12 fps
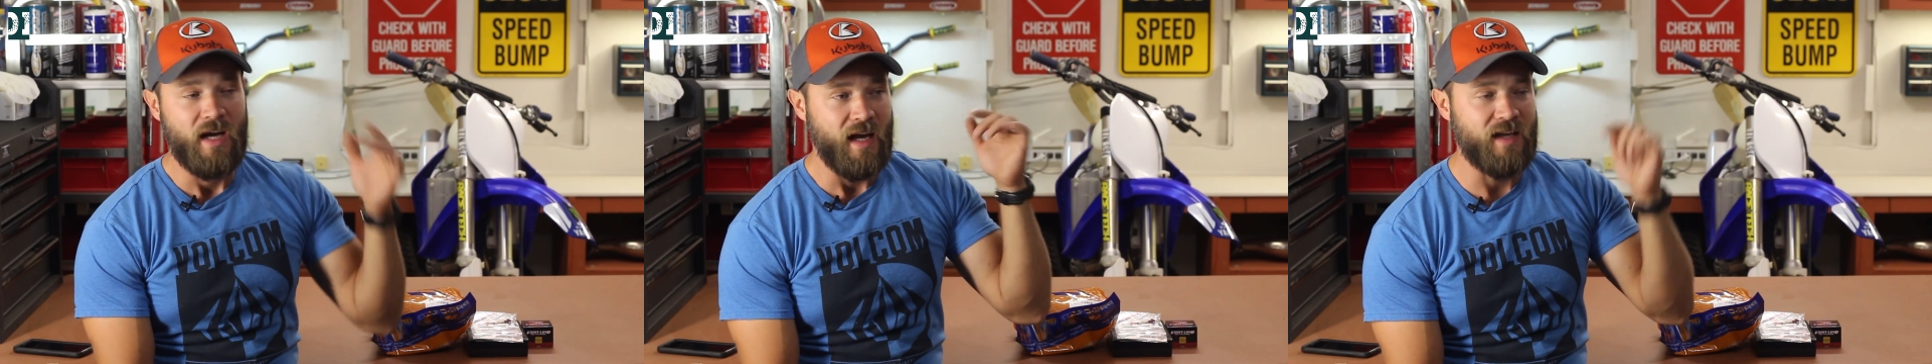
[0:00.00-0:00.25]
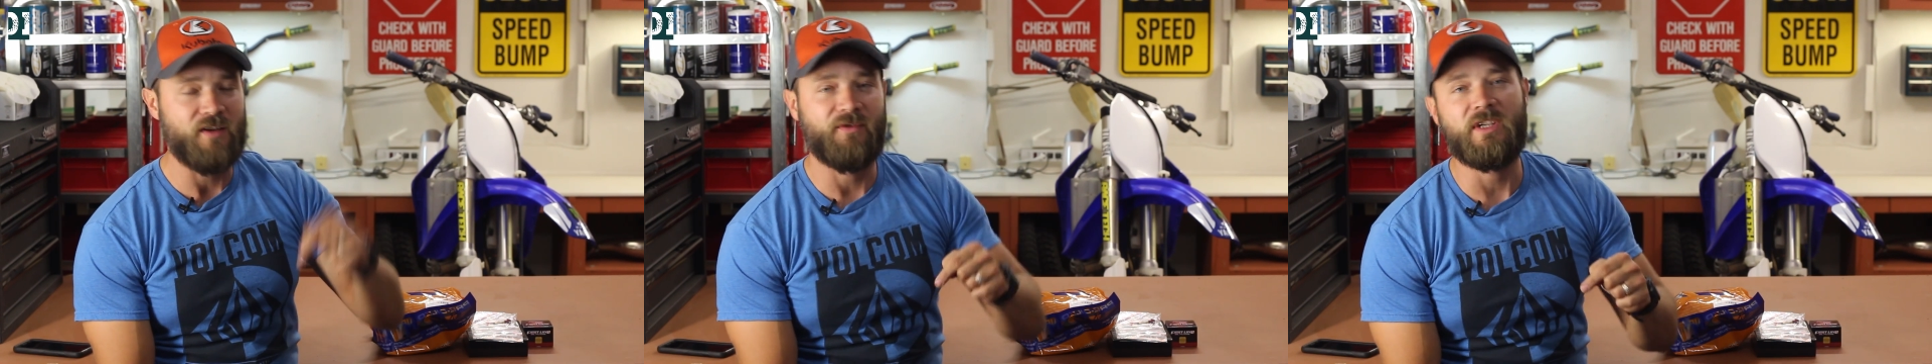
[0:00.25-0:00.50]

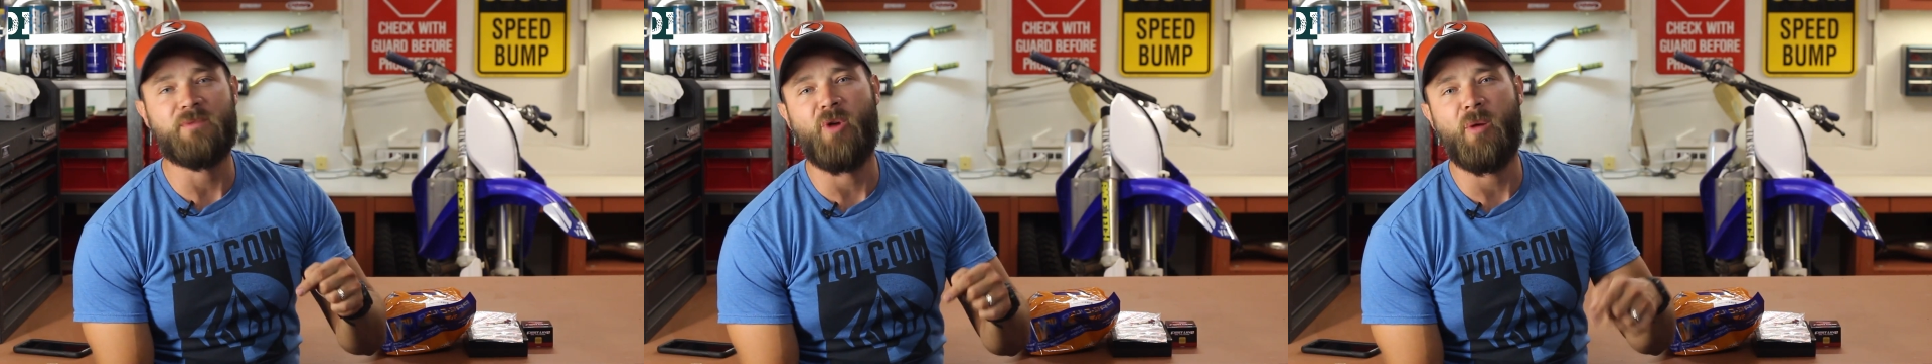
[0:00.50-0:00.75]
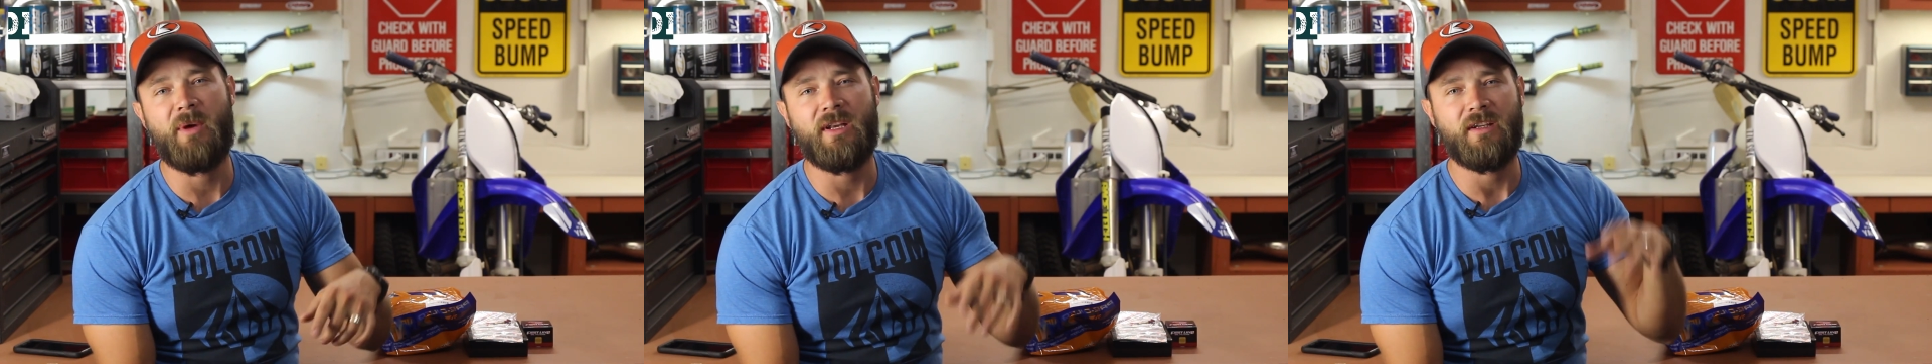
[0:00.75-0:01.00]
As of this
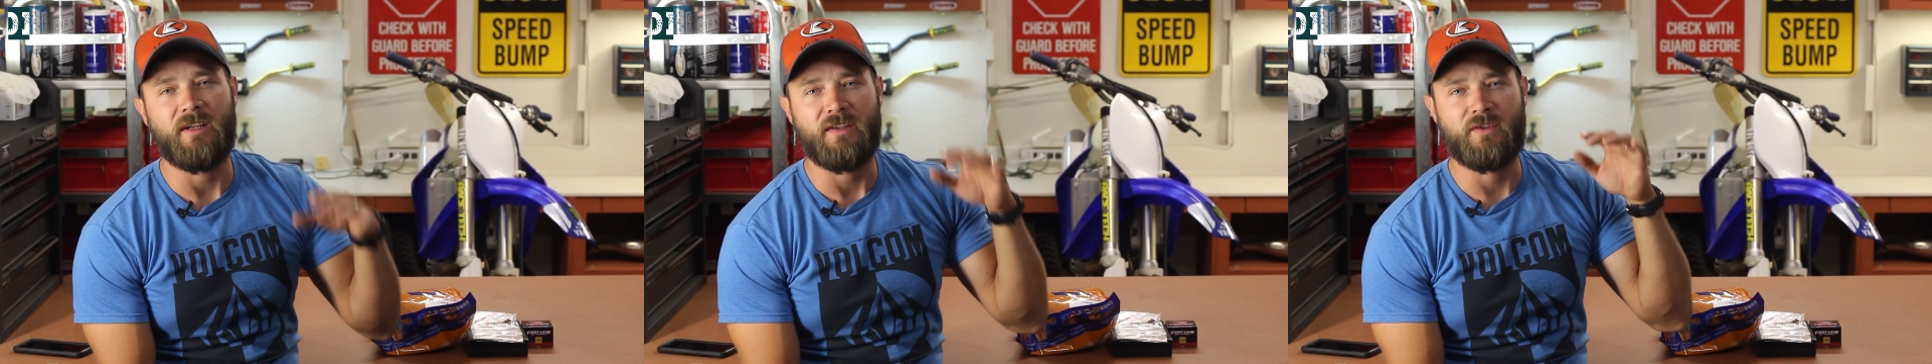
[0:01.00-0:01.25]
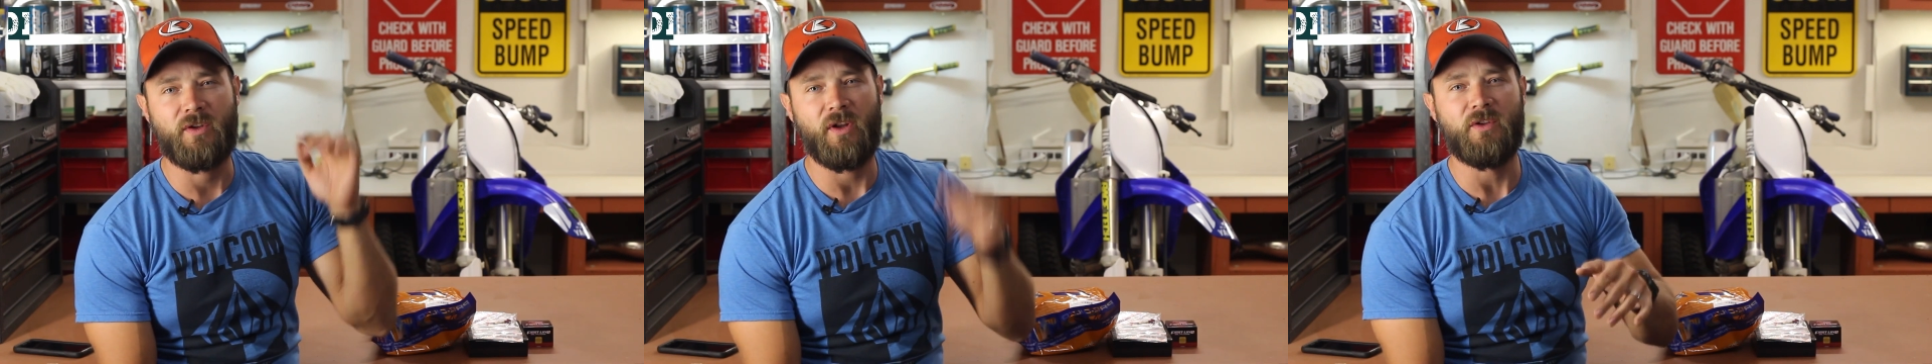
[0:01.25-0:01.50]
moment
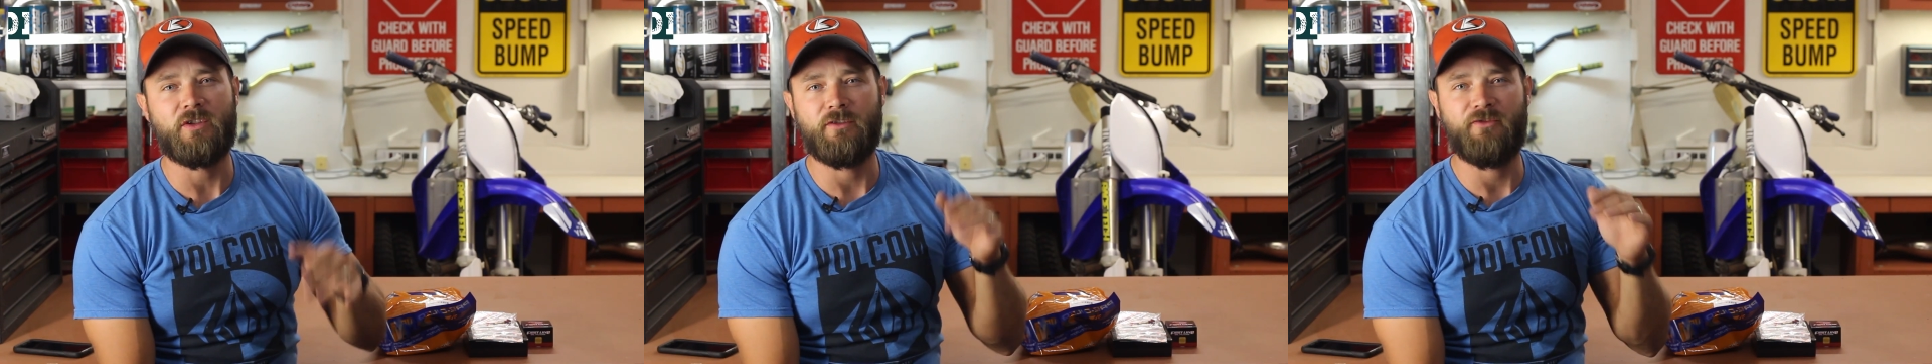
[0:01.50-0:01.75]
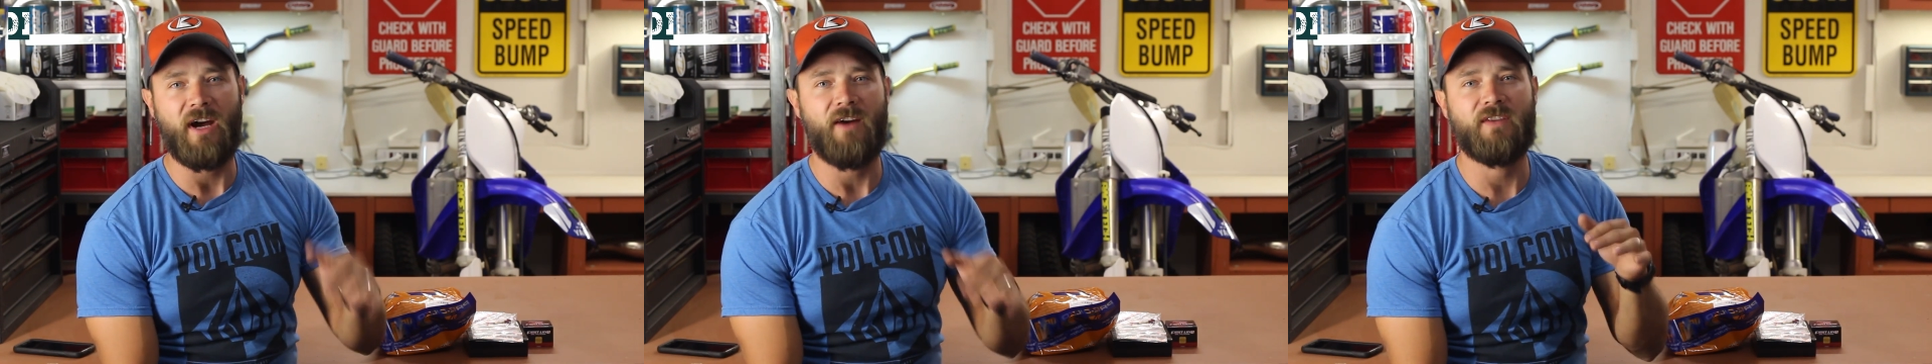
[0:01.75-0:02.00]
it's close to
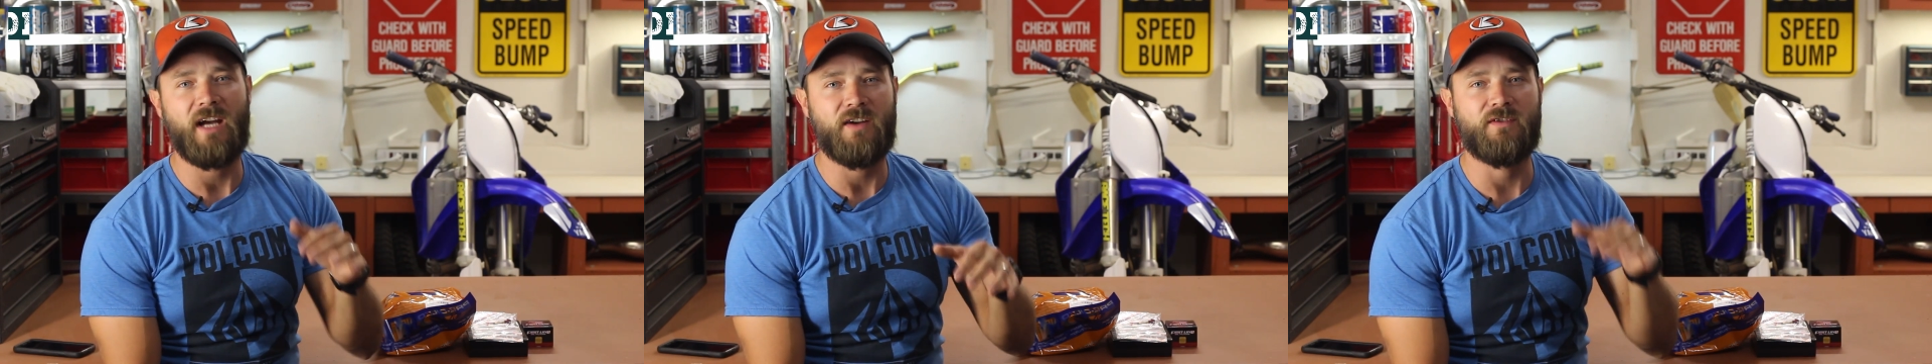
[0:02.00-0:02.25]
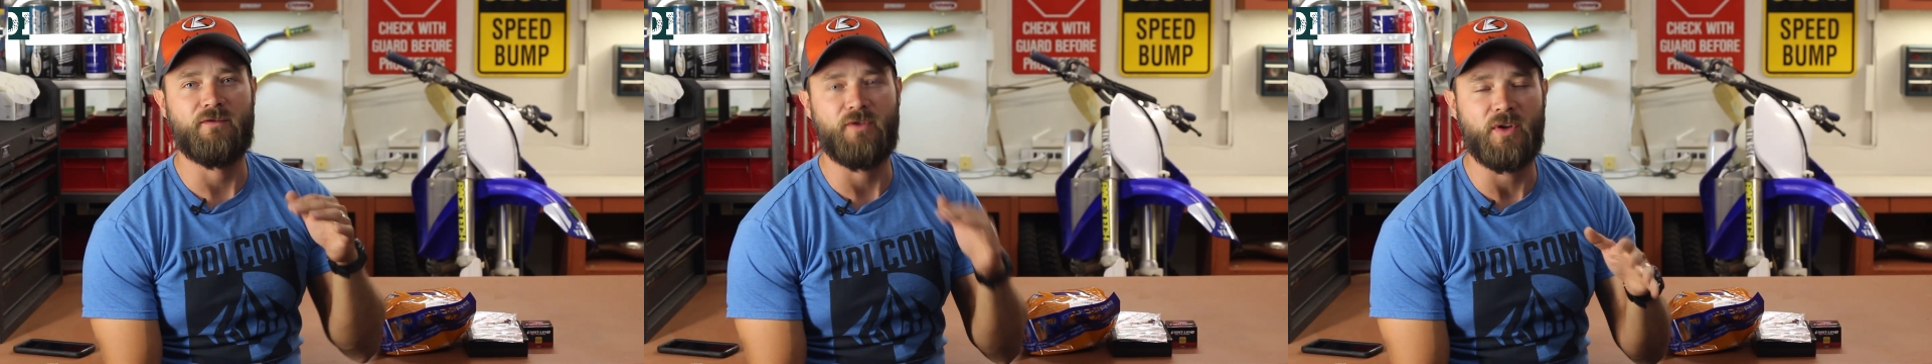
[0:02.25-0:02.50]
5,000